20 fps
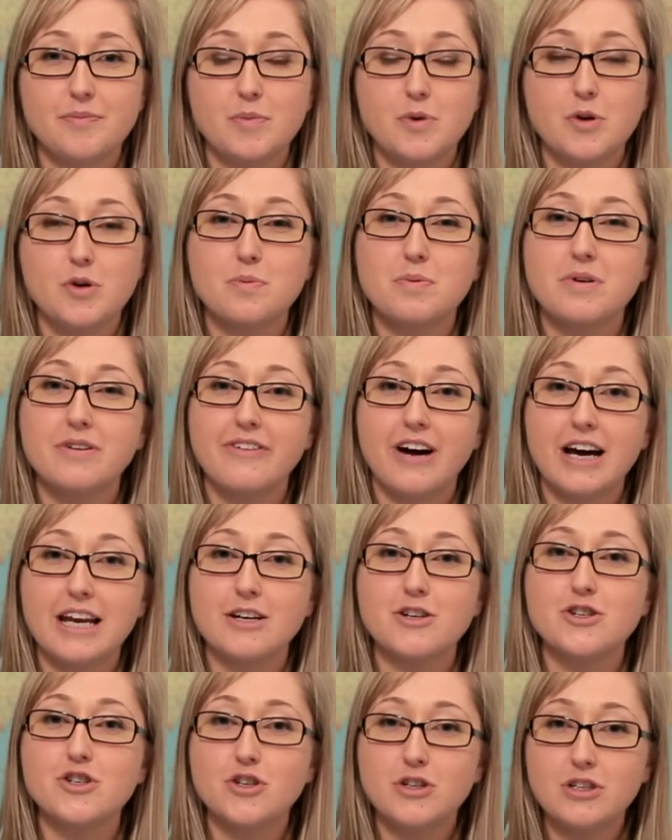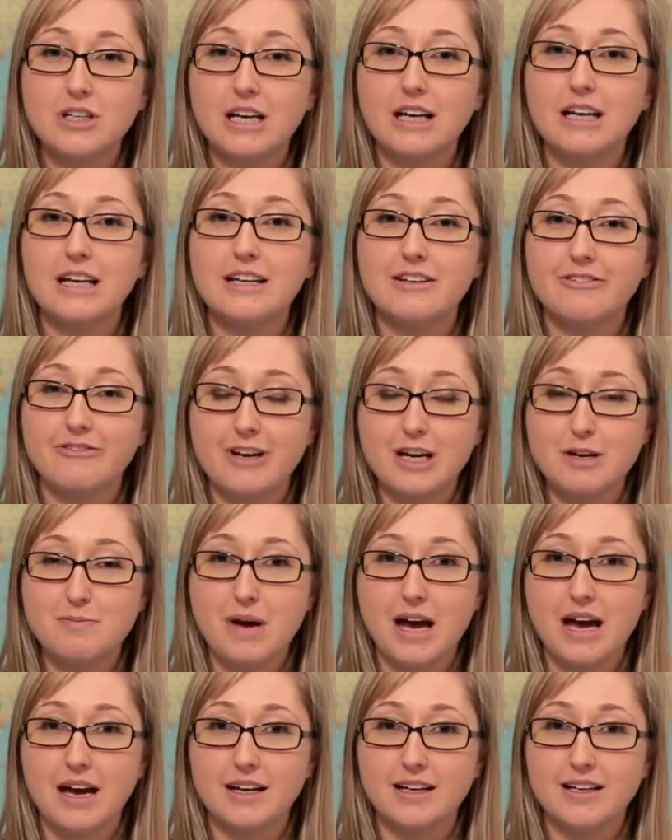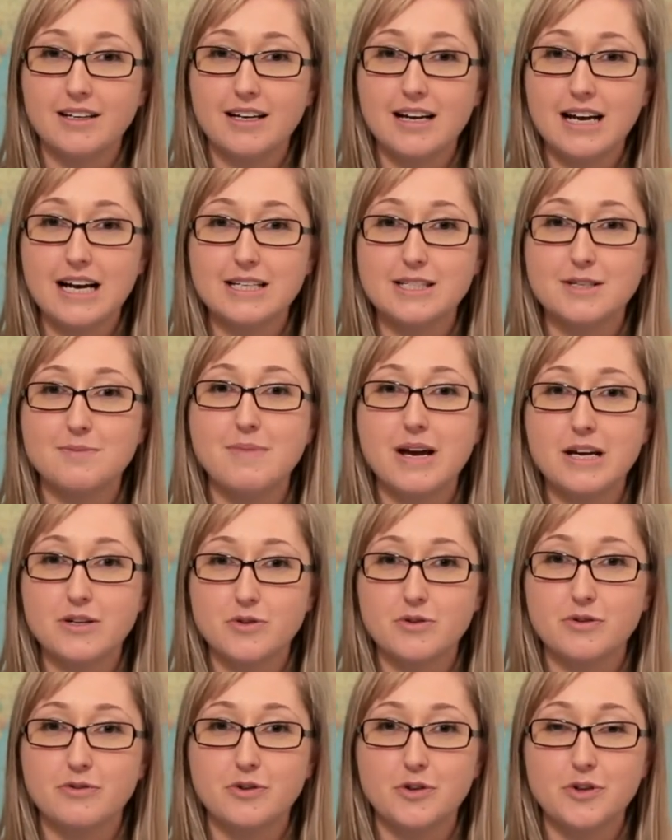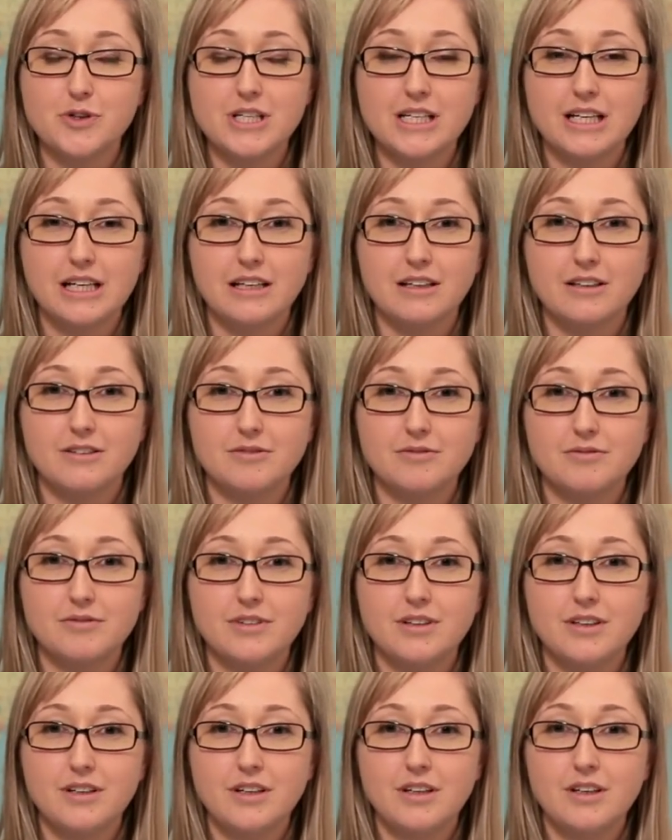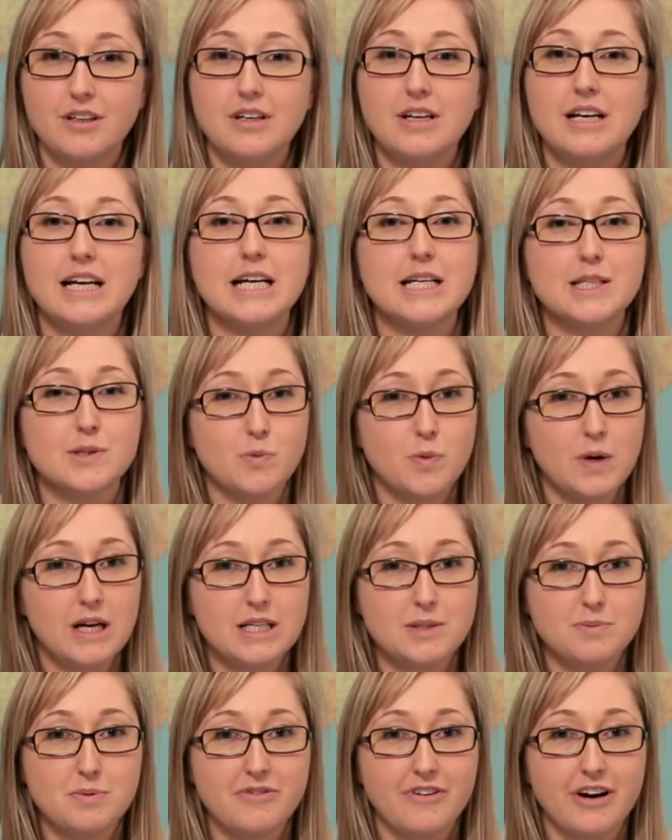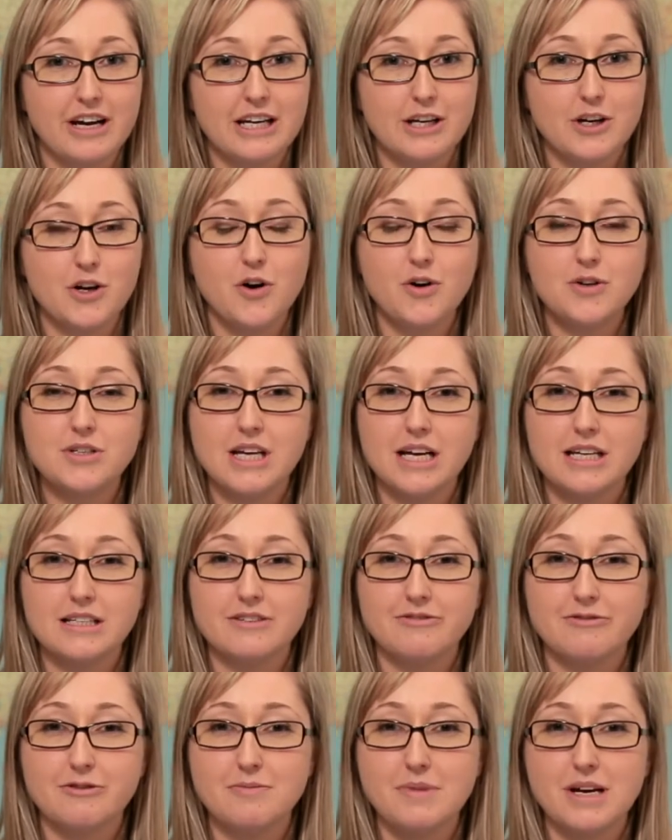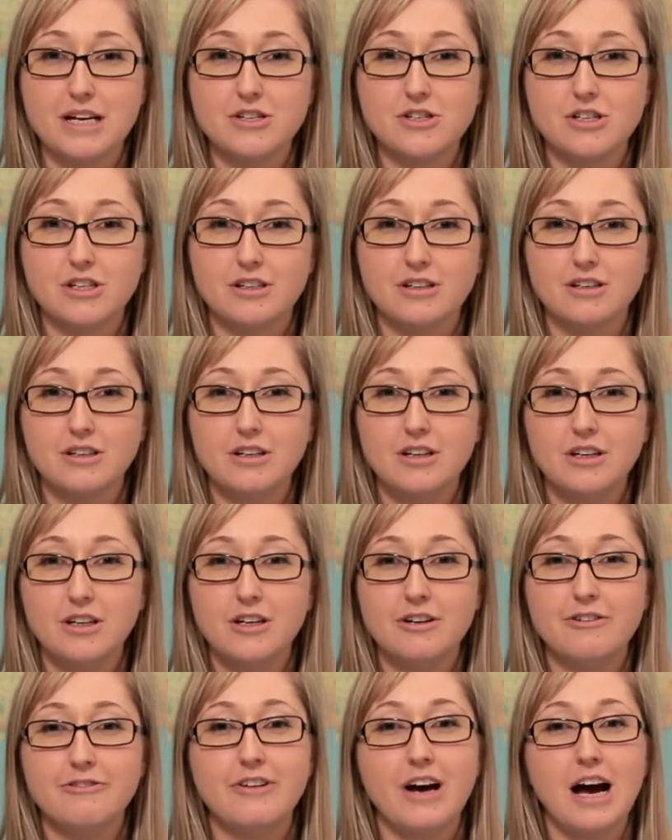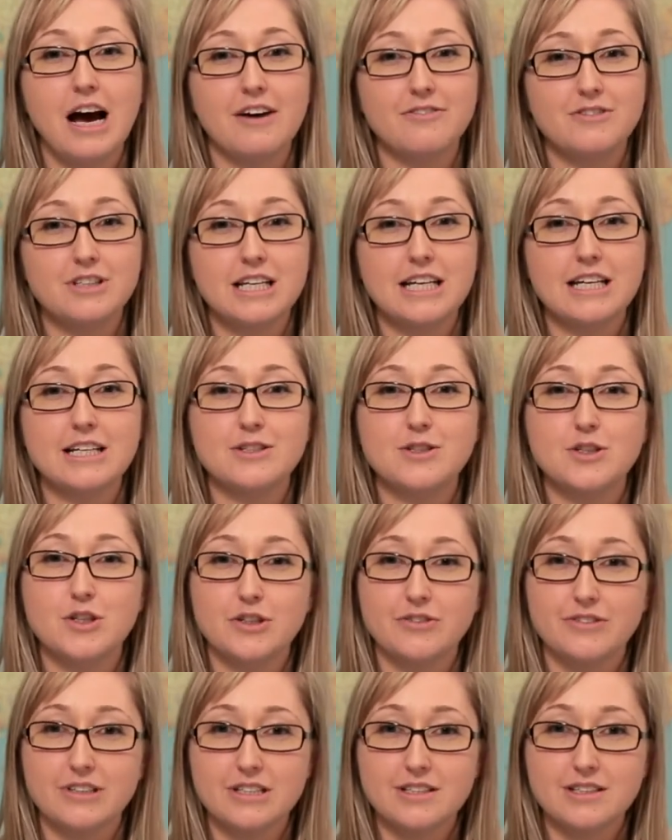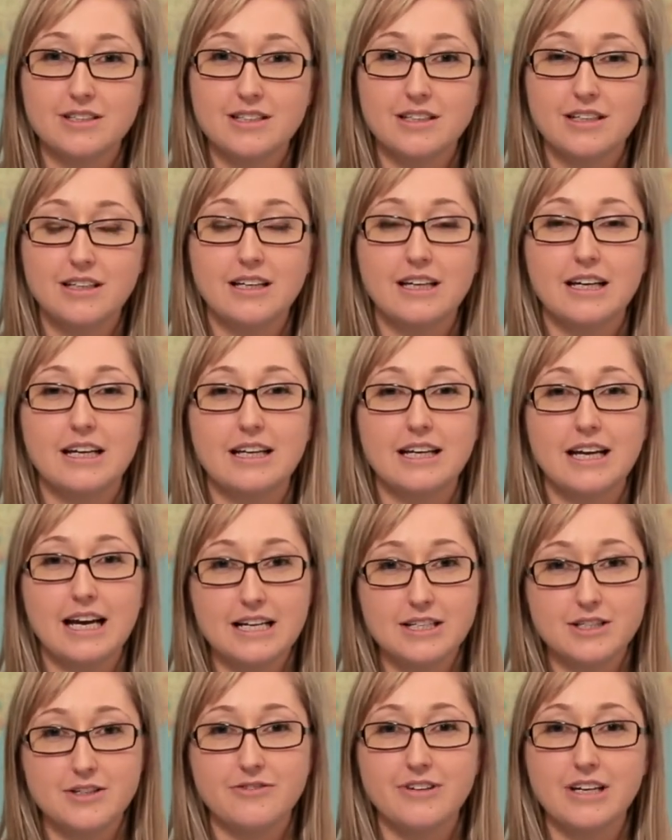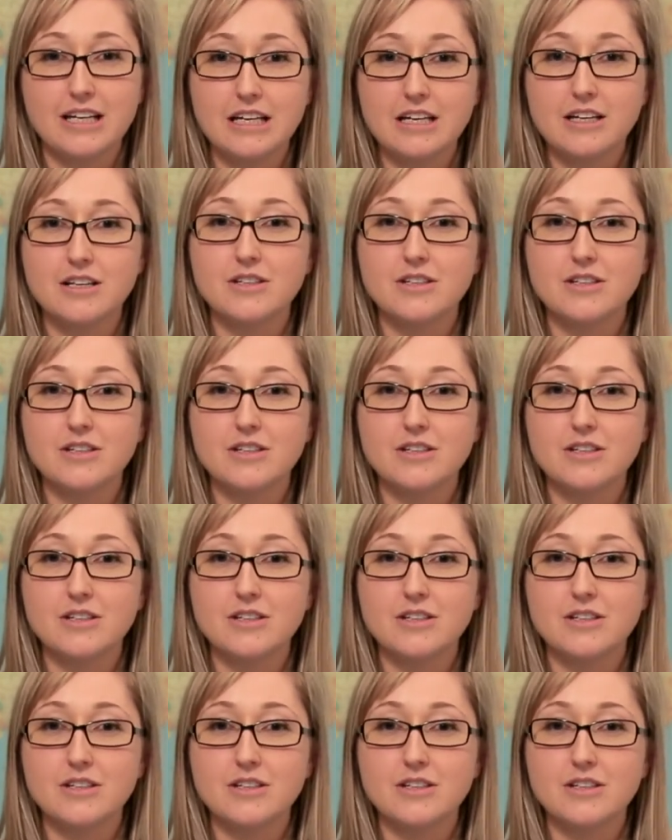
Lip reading: your provider should collect feedback as a matter of routine, as well as providing contact information for aftercare service in case of any